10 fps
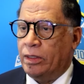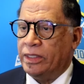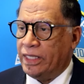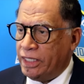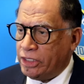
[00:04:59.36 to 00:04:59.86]

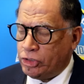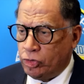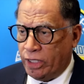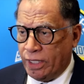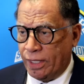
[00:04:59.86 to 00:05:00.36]
The issue
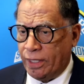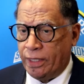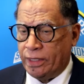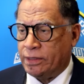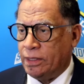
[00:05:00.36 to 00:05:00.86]
here
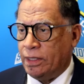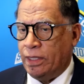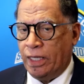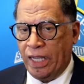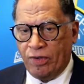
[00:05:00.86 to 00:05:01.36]
is,
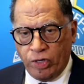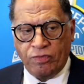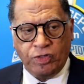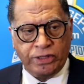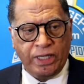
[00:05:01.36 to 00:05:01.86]
and we
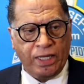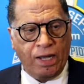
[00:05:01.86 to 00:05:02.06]
have to take